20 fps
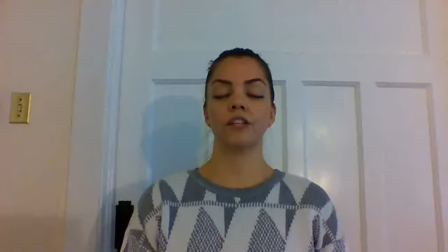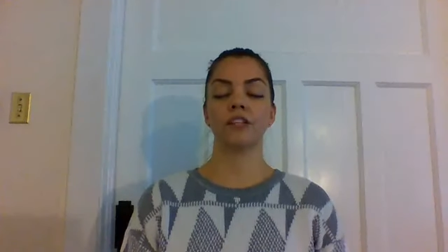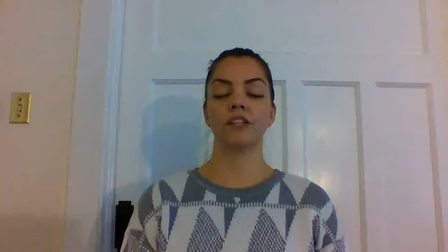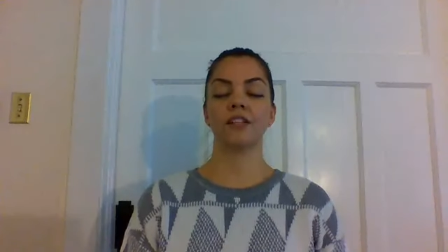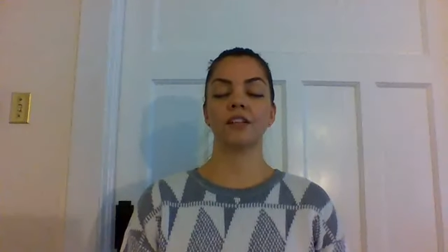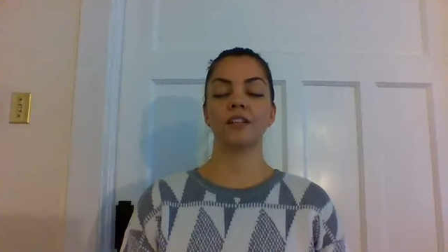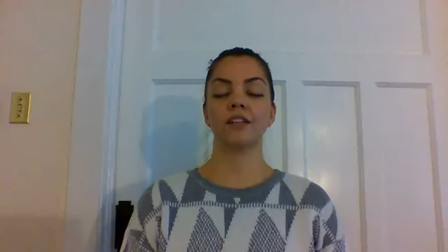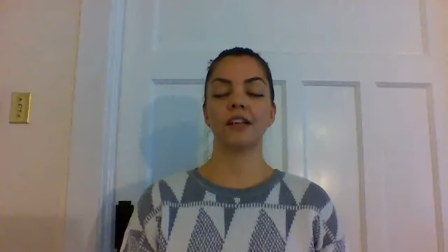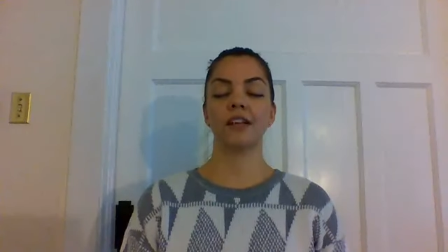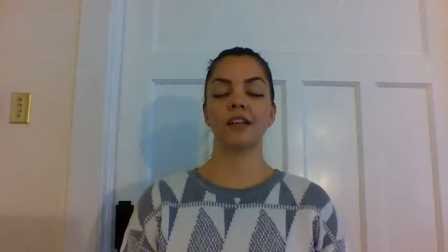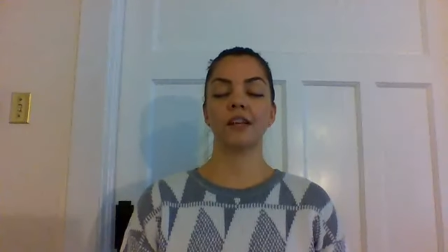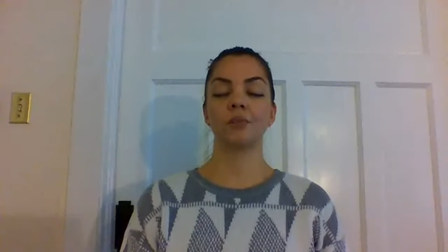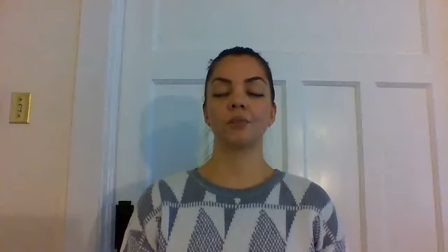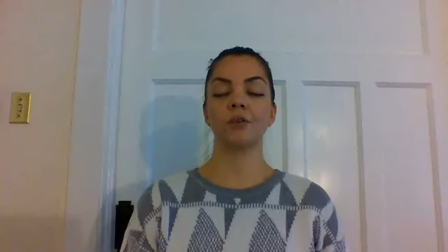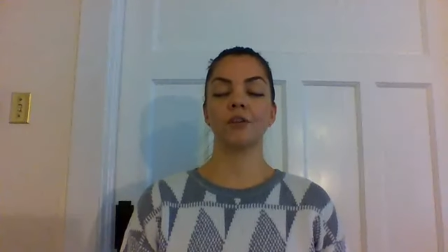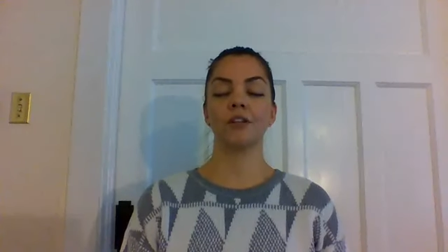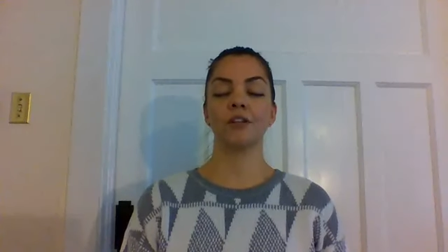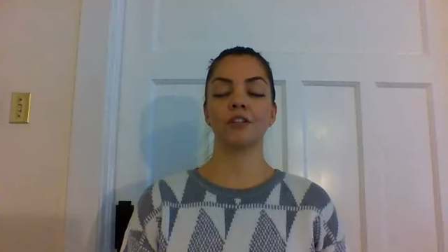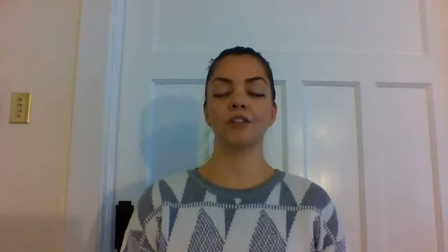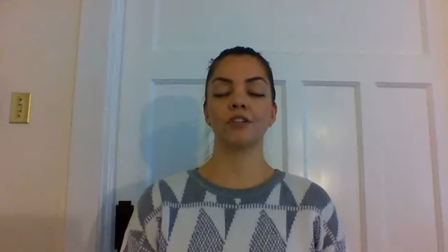No need to
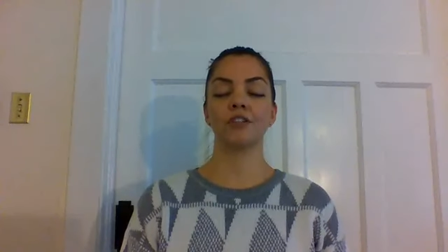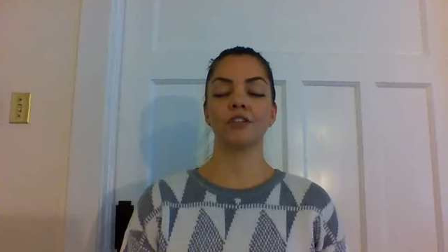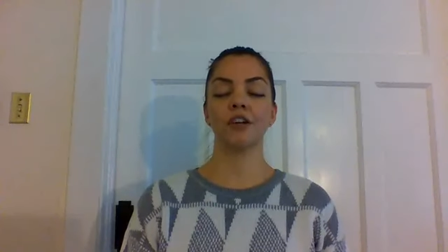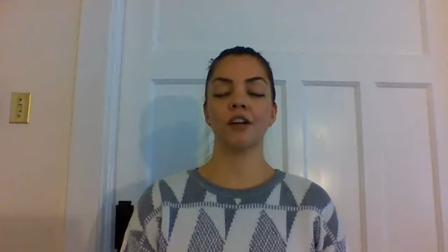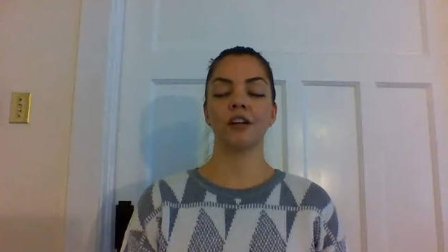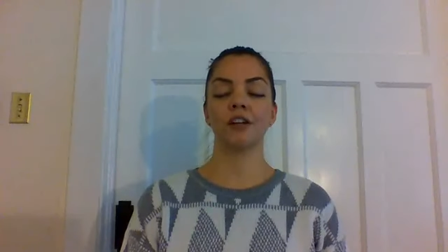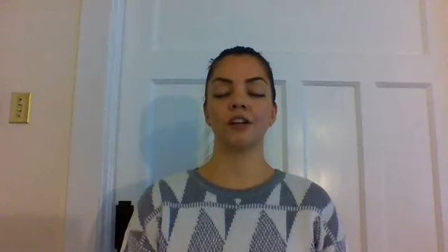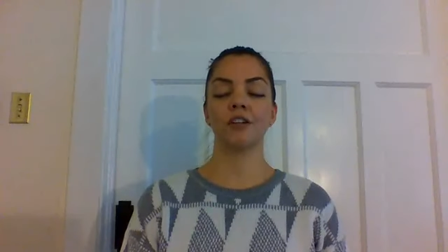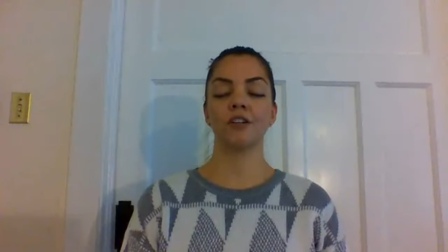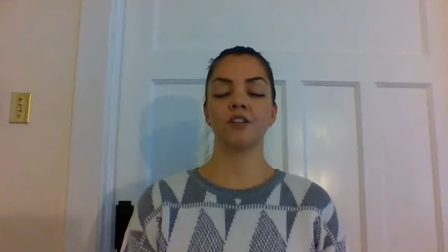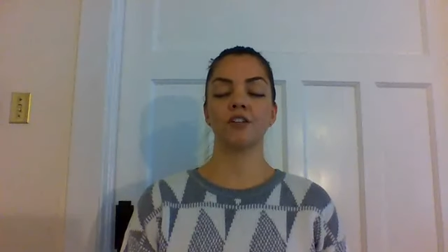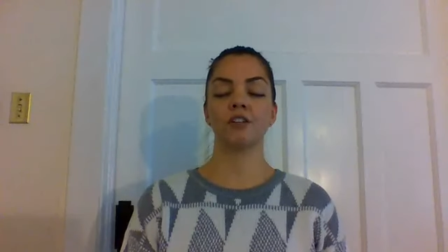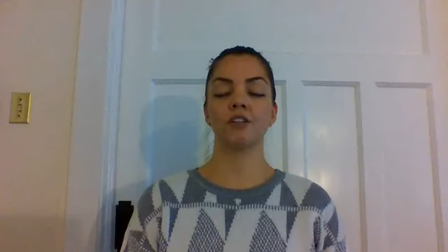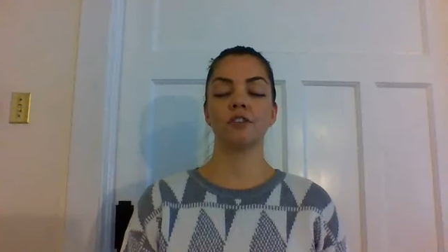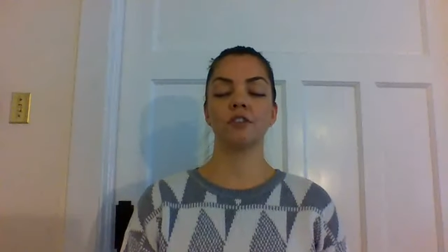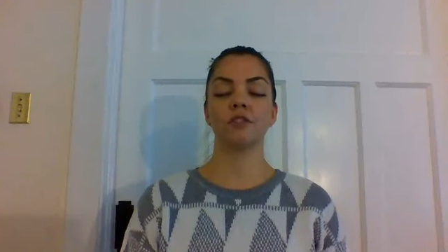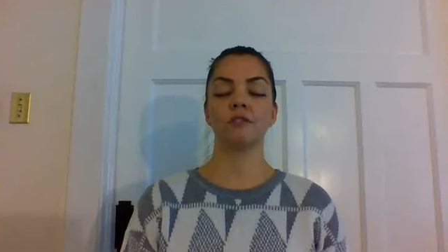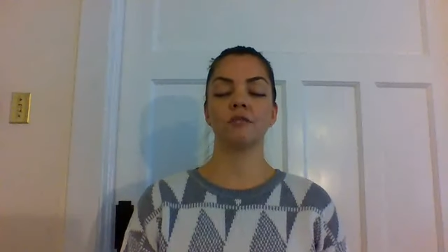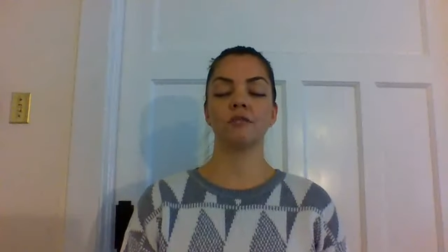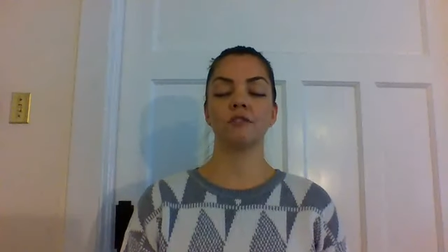label or judge,
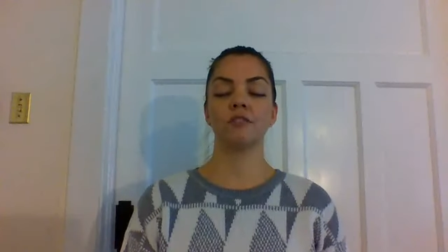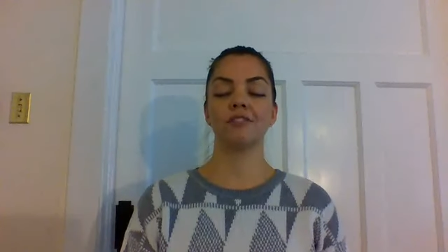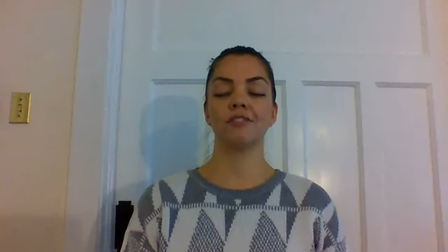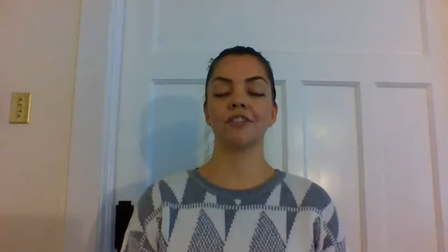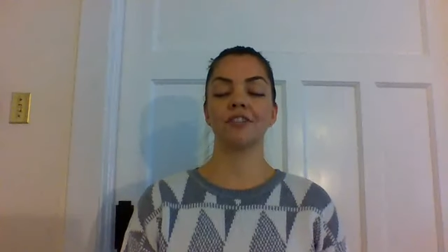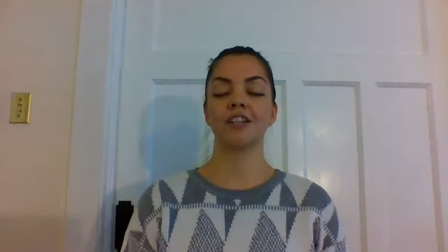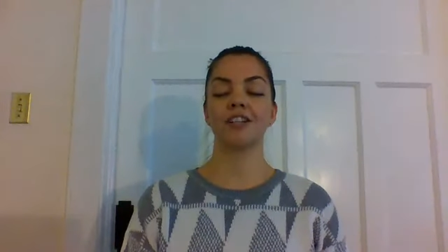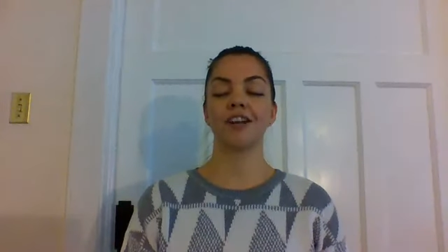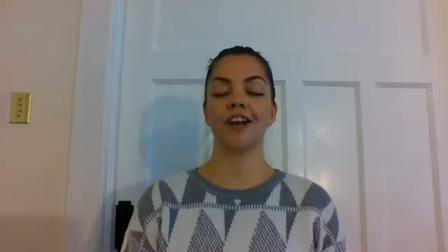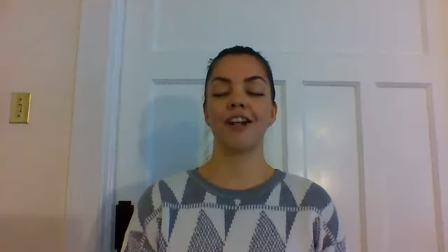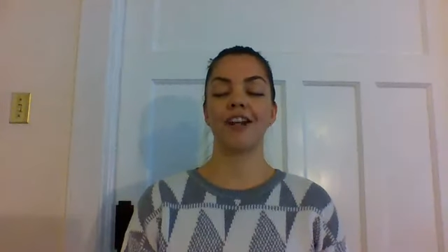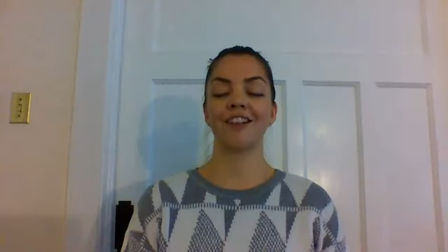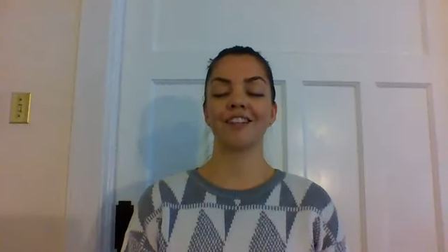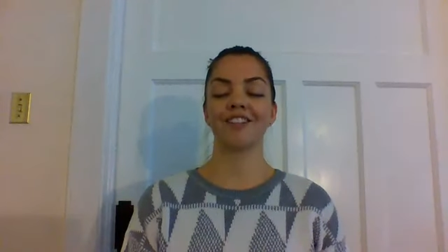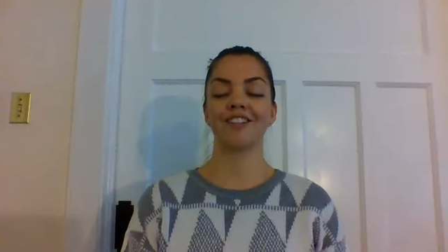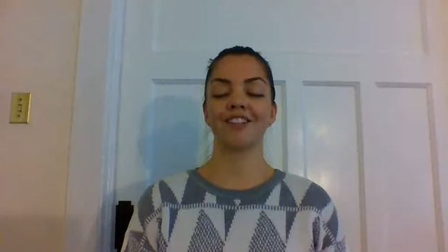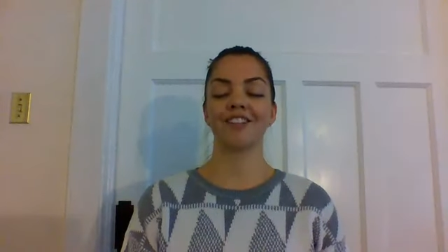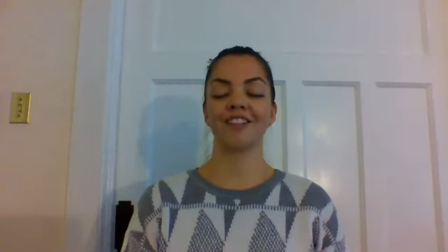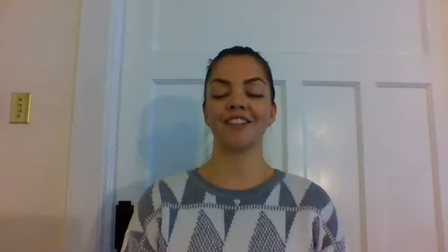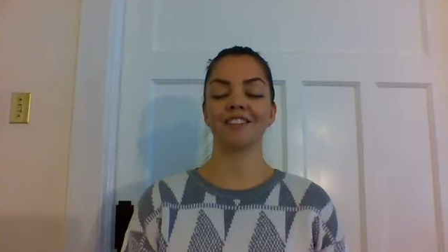just
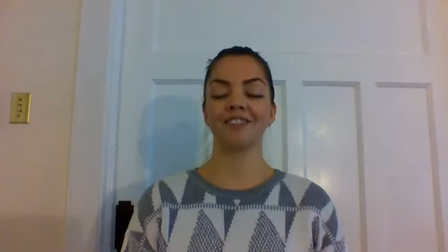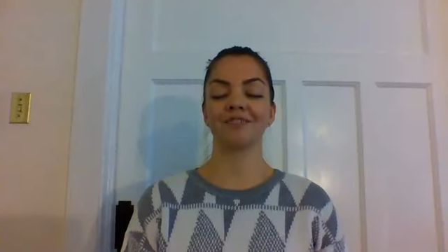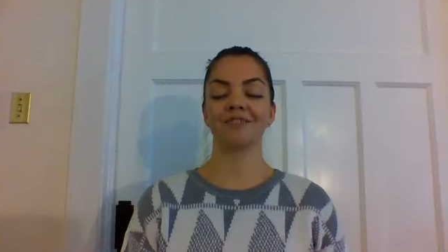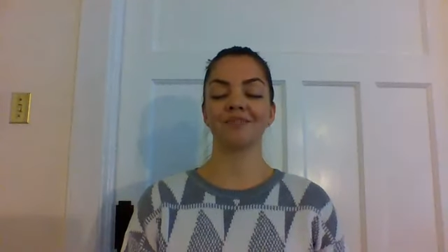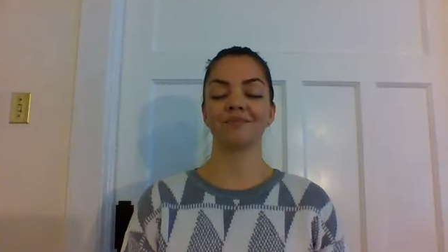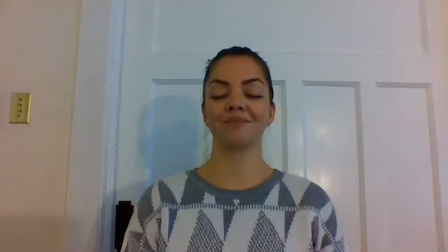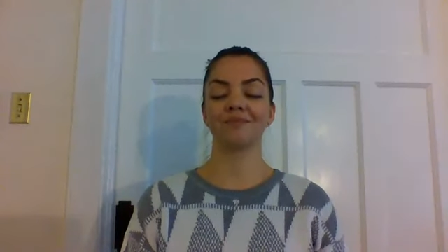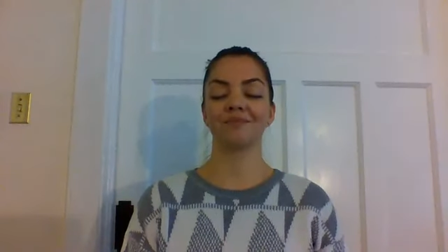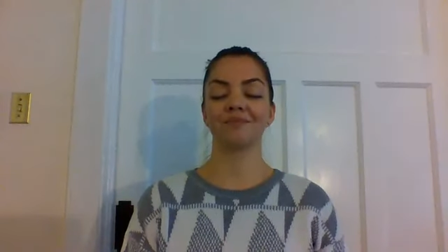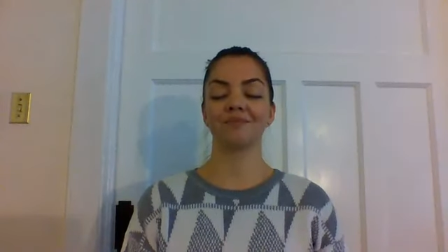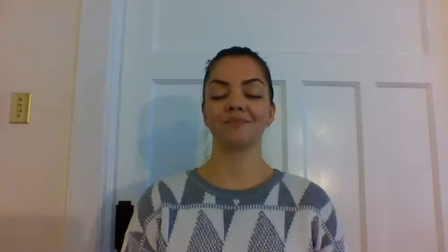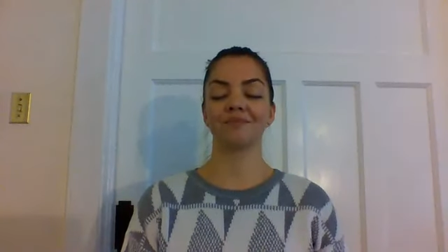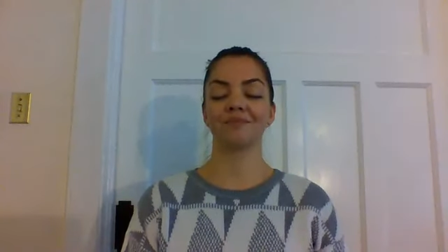acknowledging.